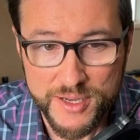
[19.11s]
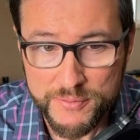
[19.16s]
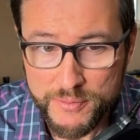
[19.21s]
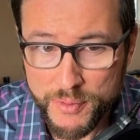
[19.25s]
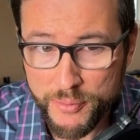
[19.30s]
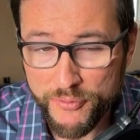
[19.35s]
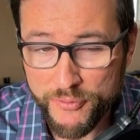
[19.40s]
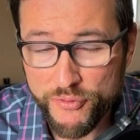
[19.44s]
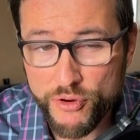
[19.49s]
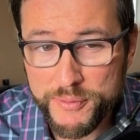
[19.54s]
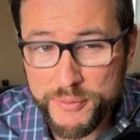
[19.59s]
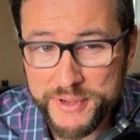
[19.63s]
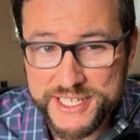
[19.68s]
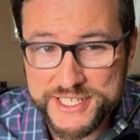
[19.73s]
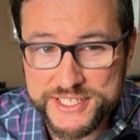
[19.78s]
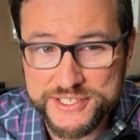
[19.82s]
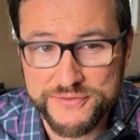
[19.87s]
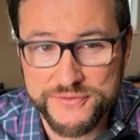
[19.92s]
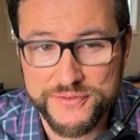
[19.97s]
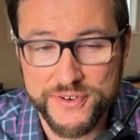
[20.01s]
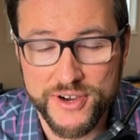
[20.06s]
But before we
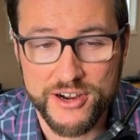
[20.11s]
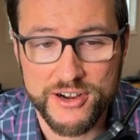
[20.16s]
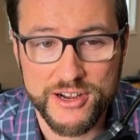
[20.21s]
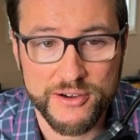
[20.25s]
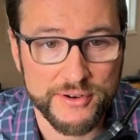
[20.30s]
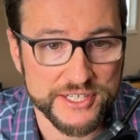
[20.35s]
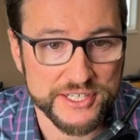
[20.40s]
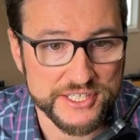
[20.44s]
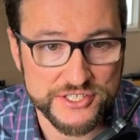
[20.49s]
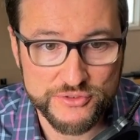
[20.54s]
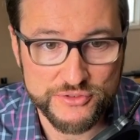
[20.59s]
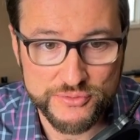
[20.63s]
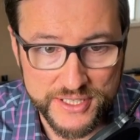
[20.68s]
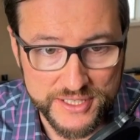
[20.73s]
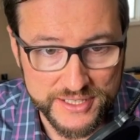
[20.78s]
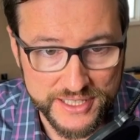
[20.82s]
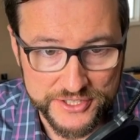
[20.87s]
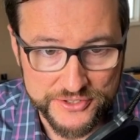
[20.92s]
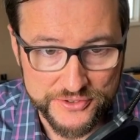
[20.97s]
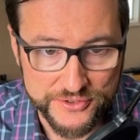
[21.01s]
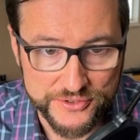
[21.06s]
get too far, I want to just
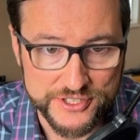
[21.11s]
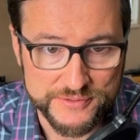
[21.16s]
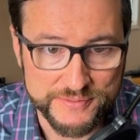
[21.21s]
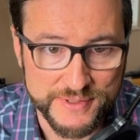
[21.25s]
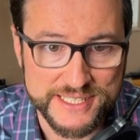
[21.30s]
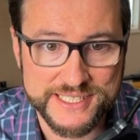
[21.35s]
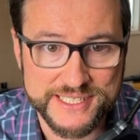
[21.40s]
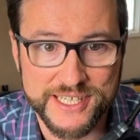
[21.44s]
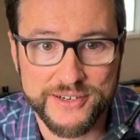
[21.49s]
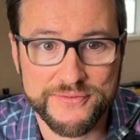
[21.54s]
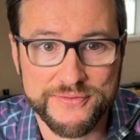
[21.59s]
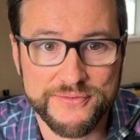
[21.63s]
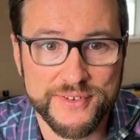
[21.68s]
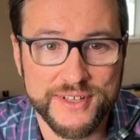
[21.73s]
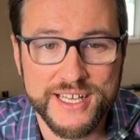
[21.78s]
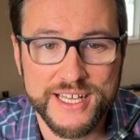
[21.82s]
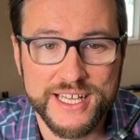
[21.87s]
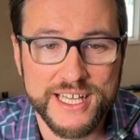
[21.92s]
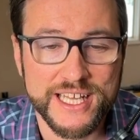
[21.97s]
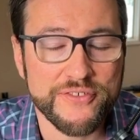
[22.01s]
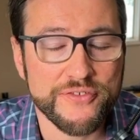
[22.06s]
quickly introduce myself.
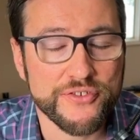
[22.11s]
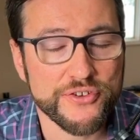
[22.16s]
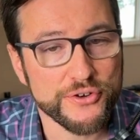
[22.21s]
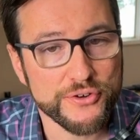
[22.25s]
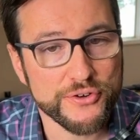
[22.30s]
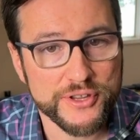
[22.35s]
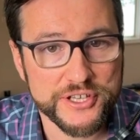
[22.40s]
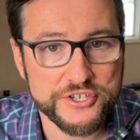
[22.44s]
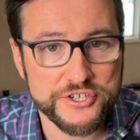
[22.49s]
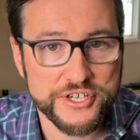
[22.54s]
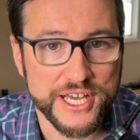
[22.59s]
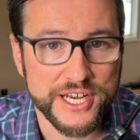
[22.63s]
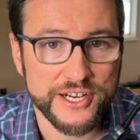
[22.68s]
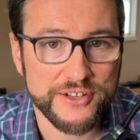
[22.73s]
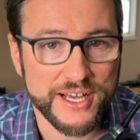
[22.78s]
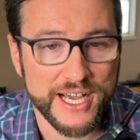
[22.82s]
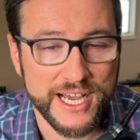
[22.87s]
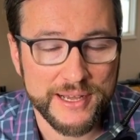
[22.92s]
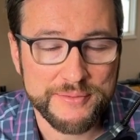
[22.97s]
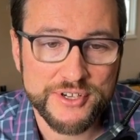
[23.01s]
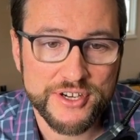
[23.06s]
If you're new to the channel,
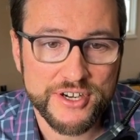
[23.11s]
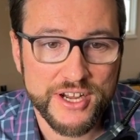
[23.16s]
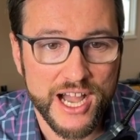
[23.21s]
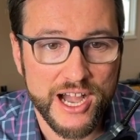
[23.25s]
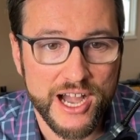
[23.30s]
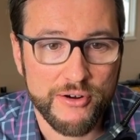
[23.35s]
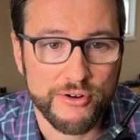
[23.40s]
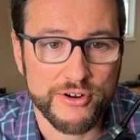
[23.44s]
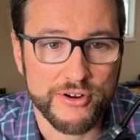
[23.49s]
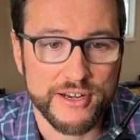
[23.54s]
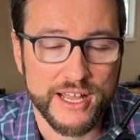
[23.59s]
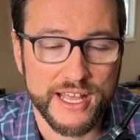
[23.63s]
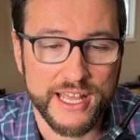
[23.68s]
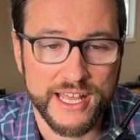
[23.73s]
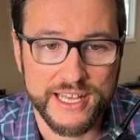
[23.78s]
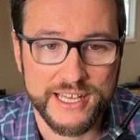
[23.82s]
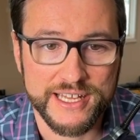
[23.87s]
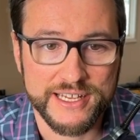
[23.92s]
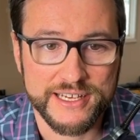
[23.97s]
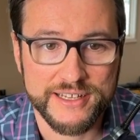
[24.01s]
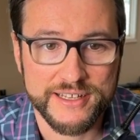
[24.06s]
I'm Doug Howard,
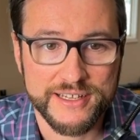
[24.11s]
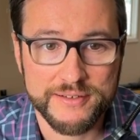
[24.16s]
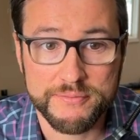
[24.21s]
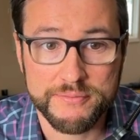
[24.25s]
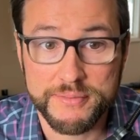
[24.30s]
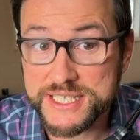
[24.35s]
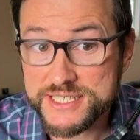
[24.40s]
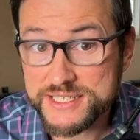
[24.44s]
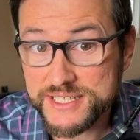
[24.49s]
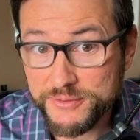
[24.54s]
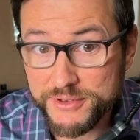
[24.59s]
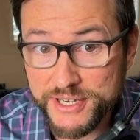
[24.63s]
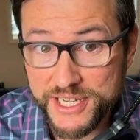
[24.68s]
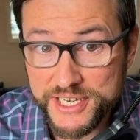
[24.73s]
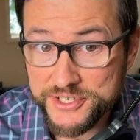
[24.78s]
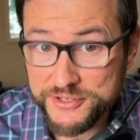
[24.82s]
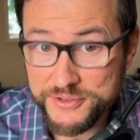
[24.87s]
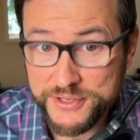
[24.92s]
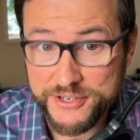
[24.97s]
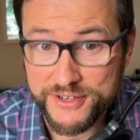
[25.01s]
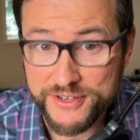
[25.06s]
and basically what I
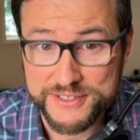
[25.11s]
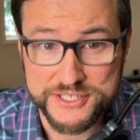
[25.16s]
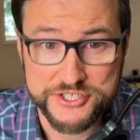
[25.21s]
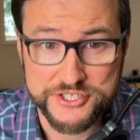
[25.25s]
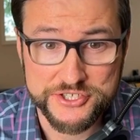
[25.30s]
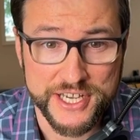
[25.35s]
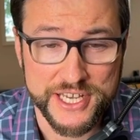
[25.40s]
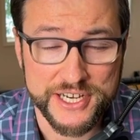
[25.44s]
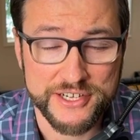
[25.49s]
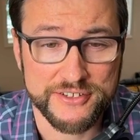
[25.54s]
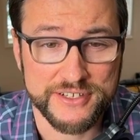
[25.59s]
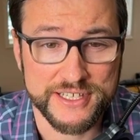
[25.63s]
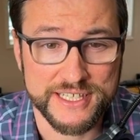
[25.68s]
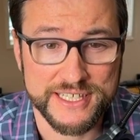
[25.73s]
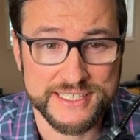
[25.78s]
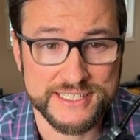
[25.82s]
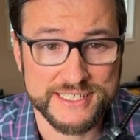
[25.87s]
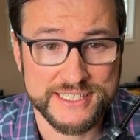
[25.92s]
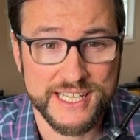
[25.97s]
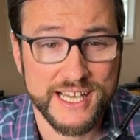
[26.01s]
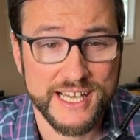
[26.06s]
do here on this channel
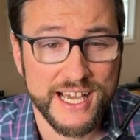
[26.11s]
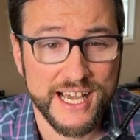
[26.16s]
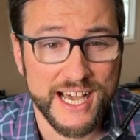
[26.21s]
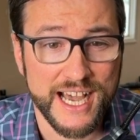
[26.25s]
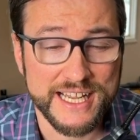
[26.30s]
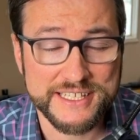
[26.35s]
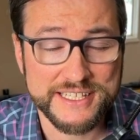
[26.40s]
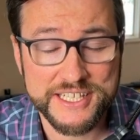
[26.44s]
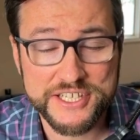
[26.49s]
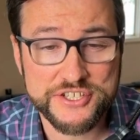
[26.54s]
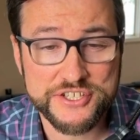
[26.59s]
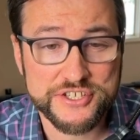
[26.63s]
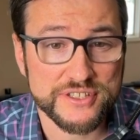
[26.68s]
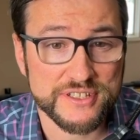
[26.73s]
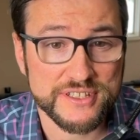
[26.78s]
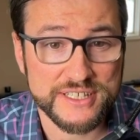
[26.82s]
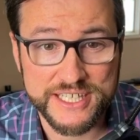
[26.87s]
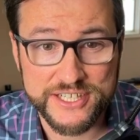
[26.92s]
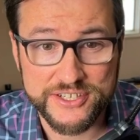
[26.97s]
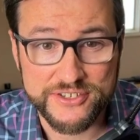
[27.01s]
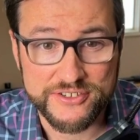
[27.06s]
is I teach
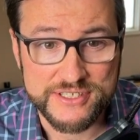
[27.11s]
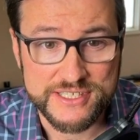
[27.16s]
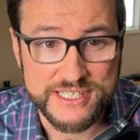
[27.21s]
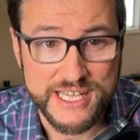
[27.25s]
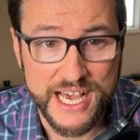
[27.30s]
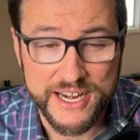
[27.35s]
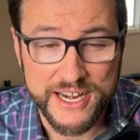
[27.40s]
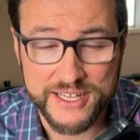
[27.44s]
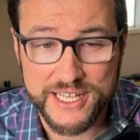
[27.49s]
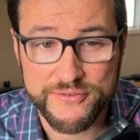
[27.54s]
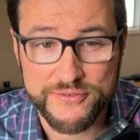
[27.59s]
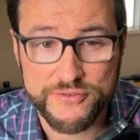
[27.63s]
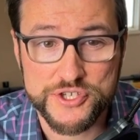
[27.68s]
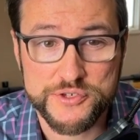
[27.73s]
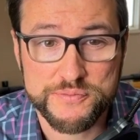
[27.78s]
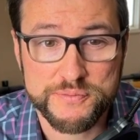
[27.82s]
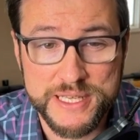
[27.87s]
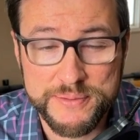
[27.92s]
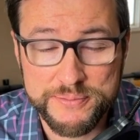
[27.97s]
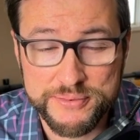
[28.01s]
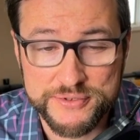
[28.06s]
leaders how to
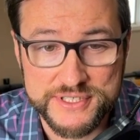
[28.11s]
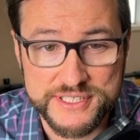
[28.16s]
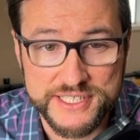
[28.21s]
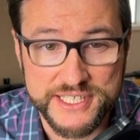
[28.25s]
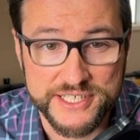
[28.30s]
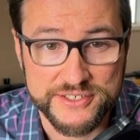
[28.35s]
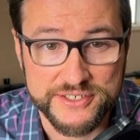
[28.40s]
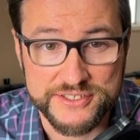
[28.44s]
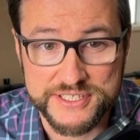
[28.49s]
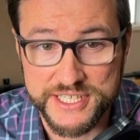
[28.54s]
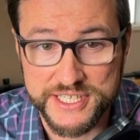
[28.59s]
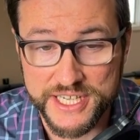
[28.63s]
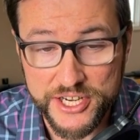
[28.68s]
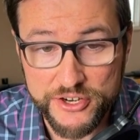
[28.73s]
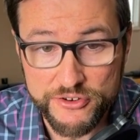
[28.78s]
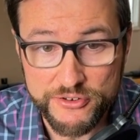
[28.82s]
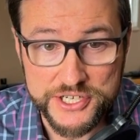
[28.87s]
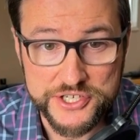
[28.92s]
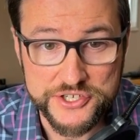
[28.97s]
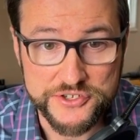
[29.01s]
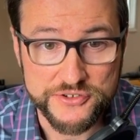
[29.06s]
leverage people skills to
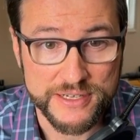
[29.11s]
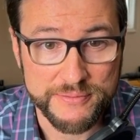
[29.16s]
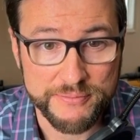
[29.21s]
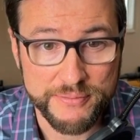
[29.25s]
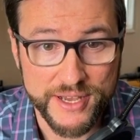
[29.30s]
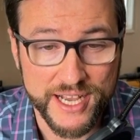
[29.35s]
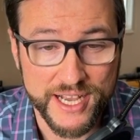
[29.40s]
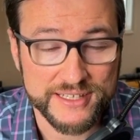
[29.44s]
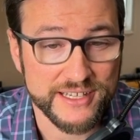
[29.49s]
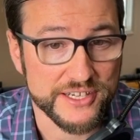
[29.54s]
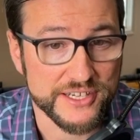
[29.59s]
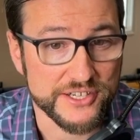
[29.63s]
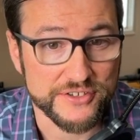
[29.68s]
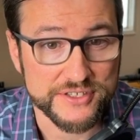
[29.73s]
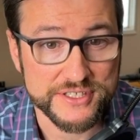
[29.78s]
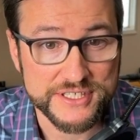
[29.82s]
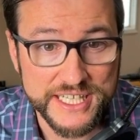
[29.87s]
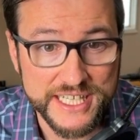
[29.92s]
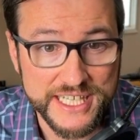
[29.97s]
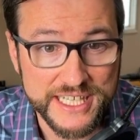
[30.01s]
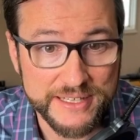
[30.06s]
increase your impact on your
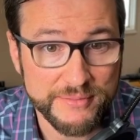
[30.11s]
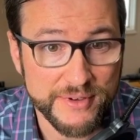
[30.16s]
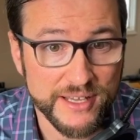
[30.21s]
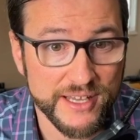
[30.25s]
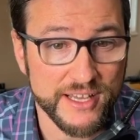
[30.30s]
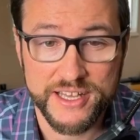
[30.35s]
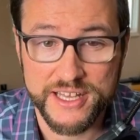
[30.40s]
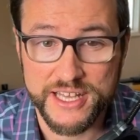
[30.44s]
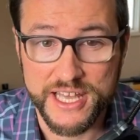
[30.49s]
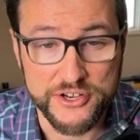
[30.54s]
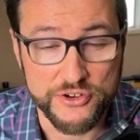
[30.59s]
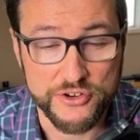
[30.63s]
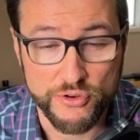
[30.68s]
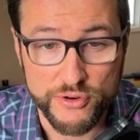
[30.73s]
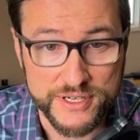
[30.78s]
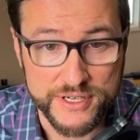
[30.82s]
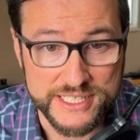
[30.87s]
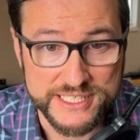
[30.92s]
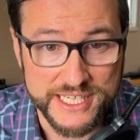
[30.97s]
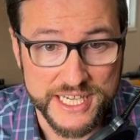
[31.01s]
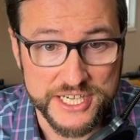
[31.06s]
team and your
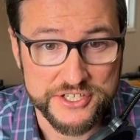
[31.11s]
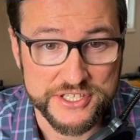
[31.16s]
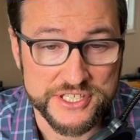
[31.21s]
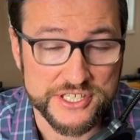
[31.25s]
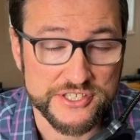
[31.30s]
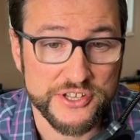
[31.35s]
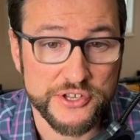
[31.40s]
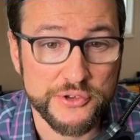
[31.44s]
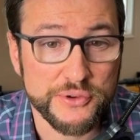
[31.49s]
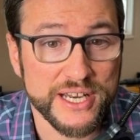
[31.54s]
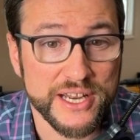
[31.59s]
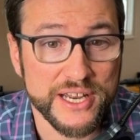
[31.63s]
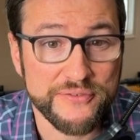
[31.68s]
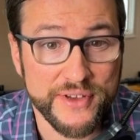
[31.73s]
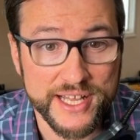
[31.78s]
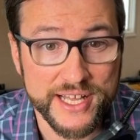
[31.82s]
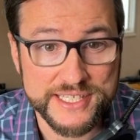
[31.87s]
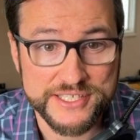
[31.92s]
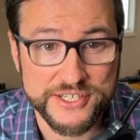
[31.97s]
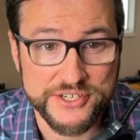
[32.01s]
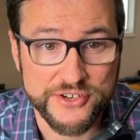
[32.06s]
organization so that you can
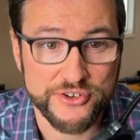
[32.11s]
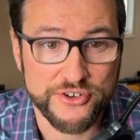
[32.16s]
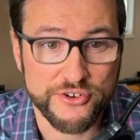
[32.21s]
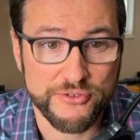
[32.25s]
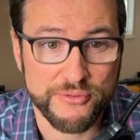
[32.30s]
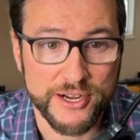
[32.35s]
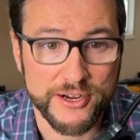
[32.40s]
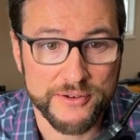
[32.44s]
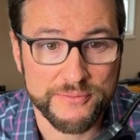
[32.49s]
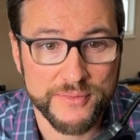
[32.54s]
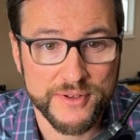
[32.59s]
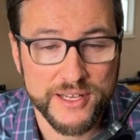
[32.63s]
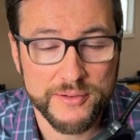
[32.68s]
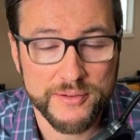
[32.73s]
advance in your career.